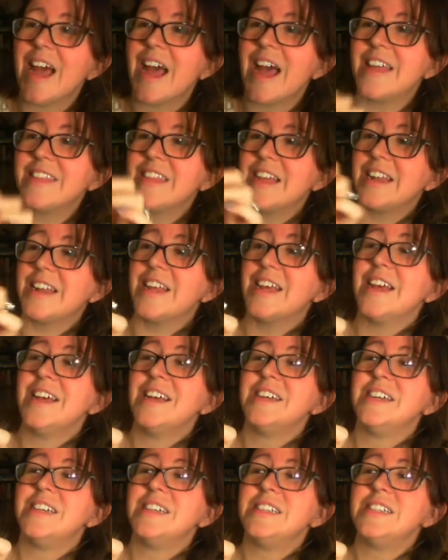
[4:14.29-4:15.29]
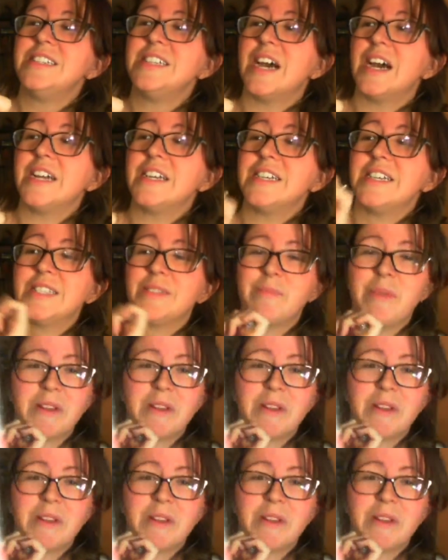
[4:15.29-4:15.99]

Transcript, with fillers: And then Done is